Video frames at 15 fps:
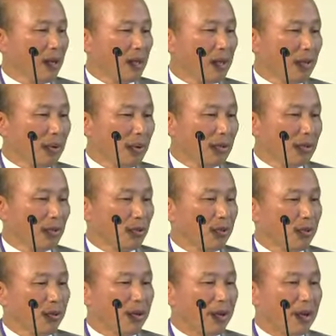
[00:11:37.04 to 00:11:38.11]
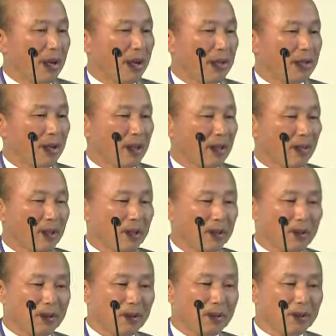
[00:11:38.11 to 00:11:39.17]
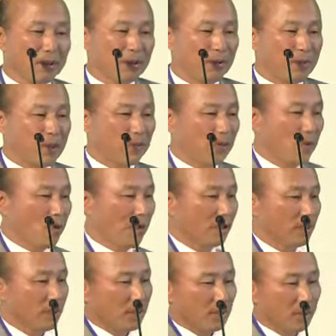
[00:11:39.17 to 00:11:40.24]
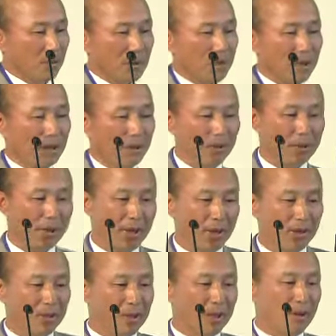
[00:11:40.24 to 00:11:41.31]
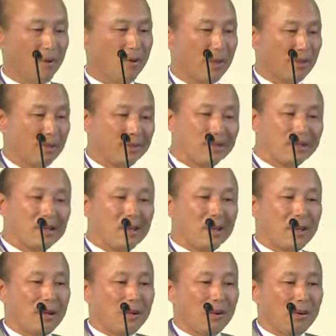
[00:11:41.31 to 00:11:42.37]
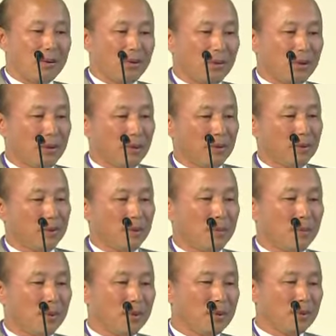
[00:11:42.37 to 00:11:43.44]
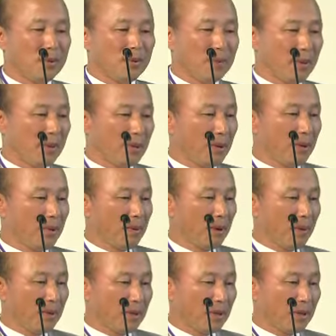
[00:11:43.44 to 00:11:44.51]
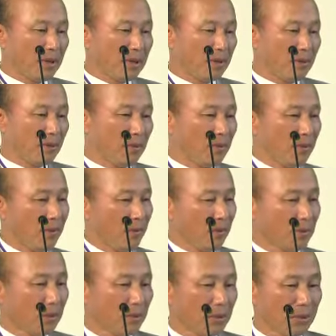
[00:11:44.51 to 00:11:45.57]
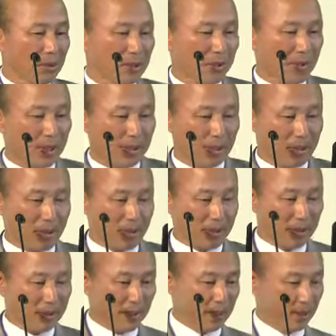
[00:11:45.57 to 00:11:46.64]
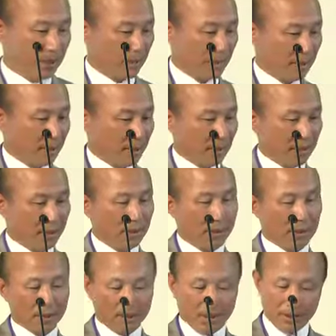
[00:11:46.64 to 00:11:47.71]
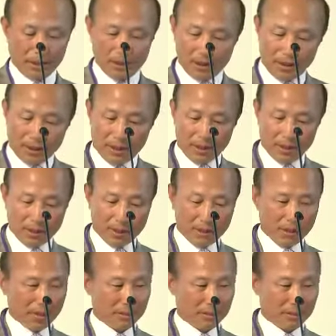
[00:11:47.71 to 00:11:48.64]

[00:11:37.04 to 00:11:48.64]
referred to as advent of smart world. Social network games are one of the most preferable application for those smart devices. And